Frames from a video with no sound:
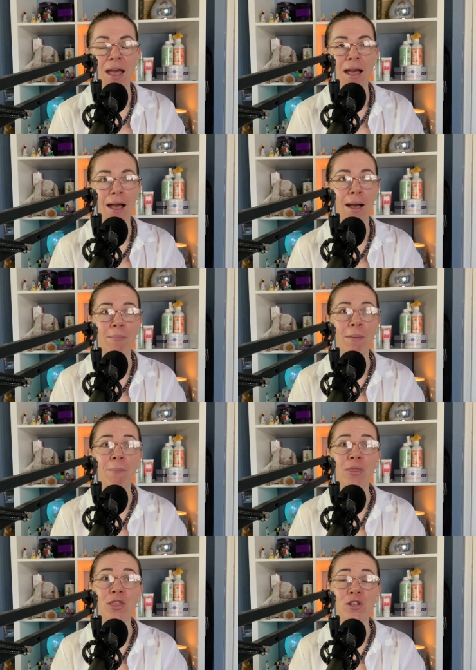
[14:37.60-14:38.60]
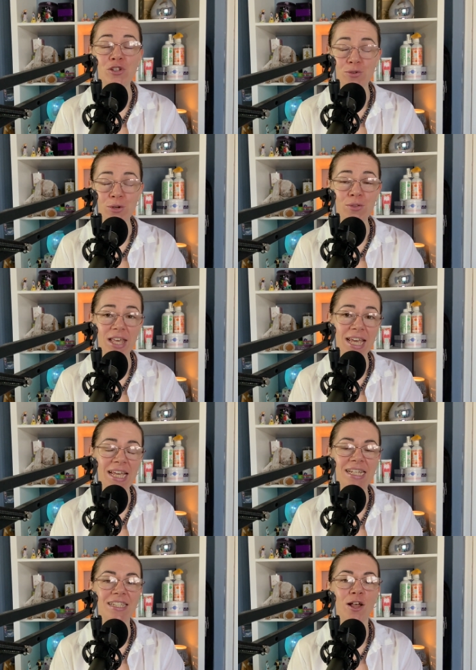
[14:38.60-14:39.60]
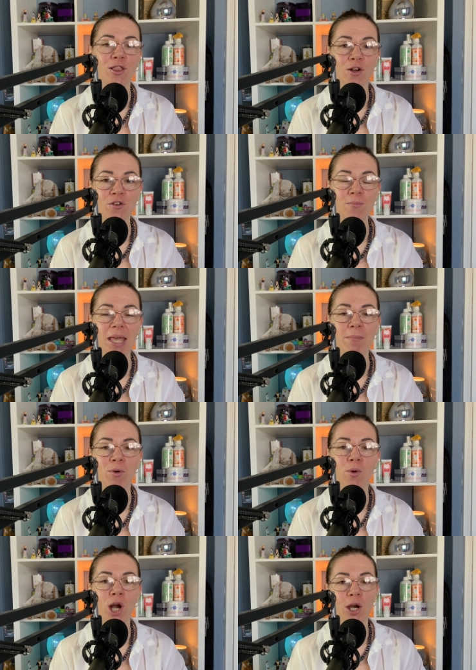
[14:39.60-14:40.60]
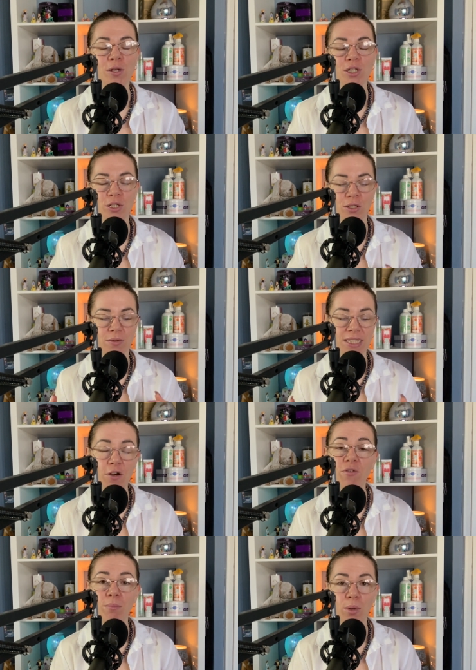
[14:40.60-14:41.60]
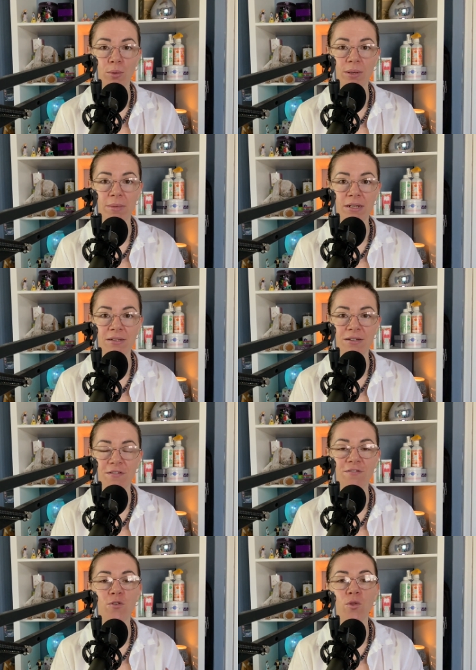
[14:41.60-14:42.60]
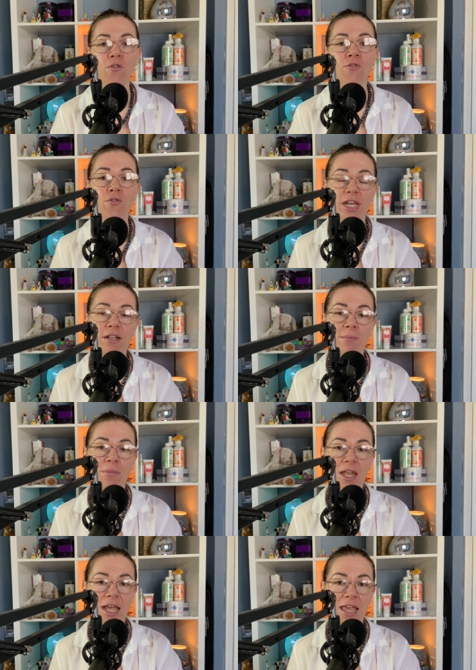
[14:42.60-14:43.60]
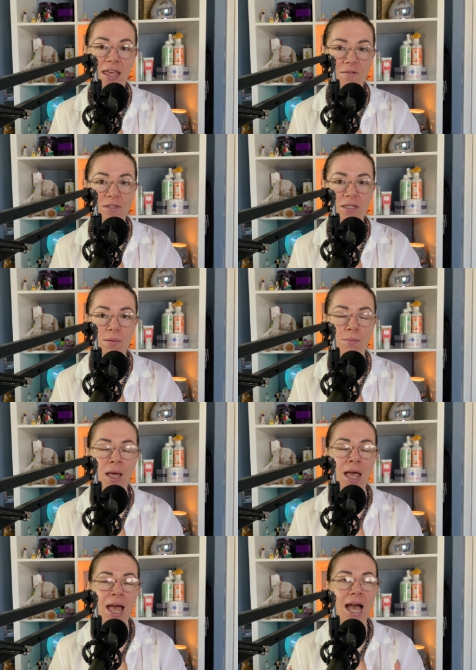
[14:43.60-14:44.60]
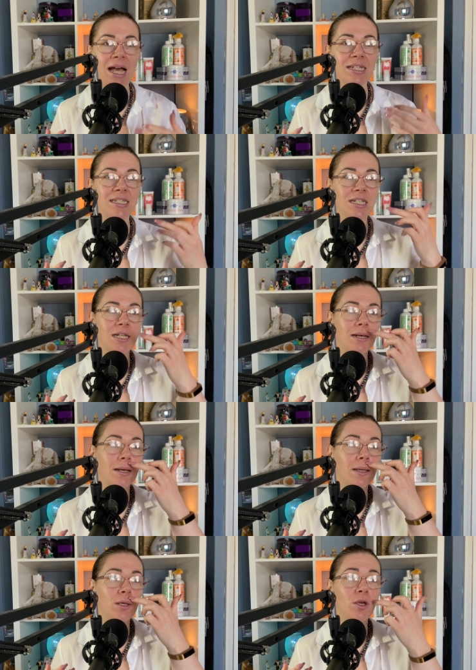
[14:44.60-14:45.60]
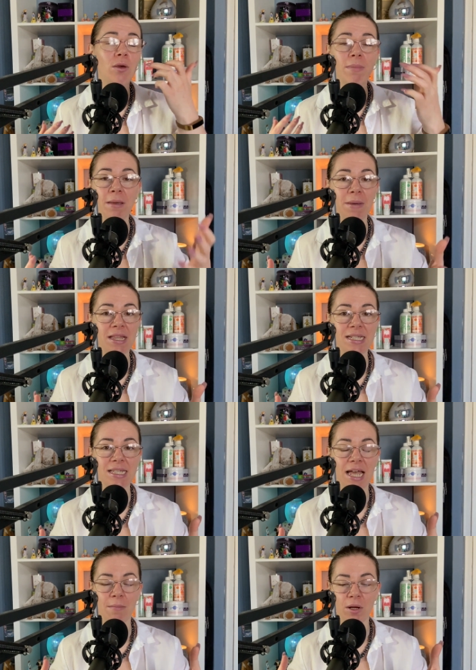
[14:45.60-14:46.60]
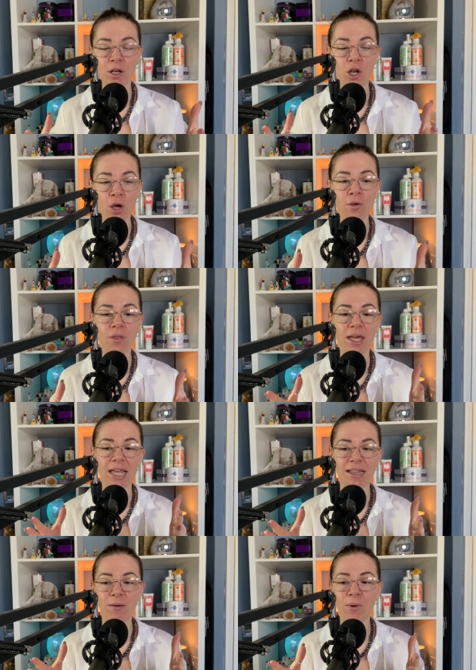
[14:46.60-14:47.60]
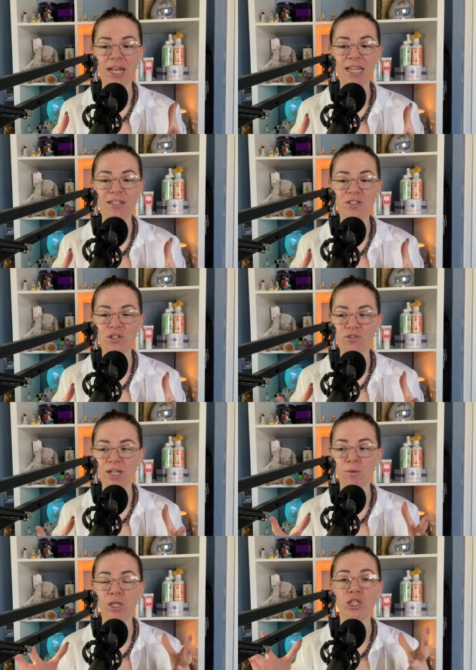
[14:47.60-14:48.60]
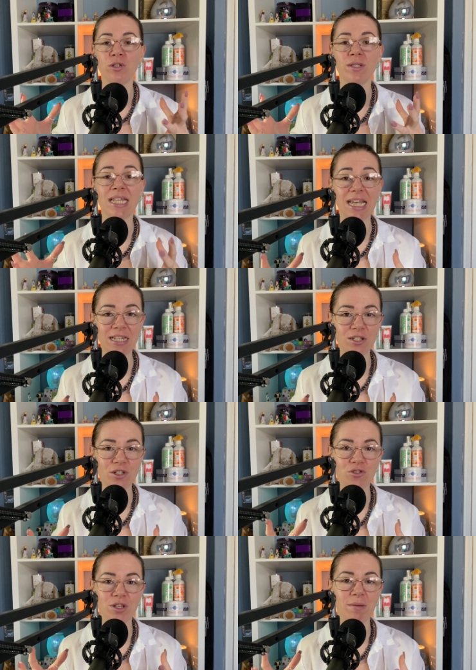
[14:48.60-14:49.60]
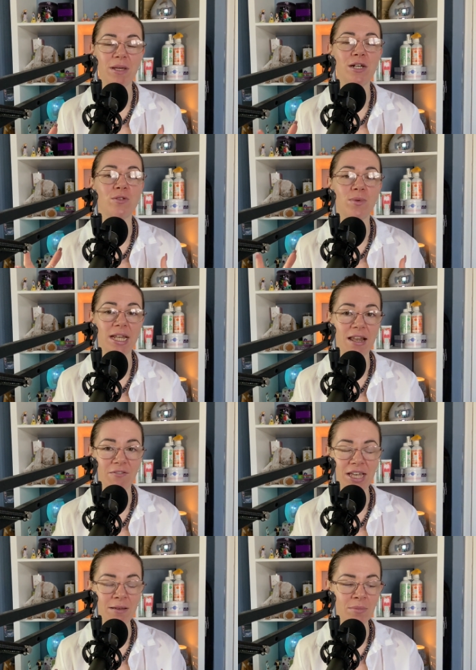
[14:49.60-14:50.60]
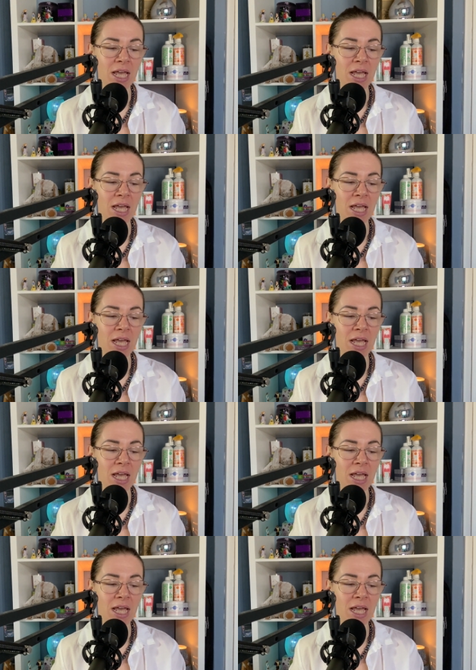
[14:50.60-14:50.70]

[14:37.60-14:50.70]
But the truth is, a lot of people go to self-employment for the freedom that it gives them. And you may be the same. I know that in the wedding industry, we choose the industry because we love it.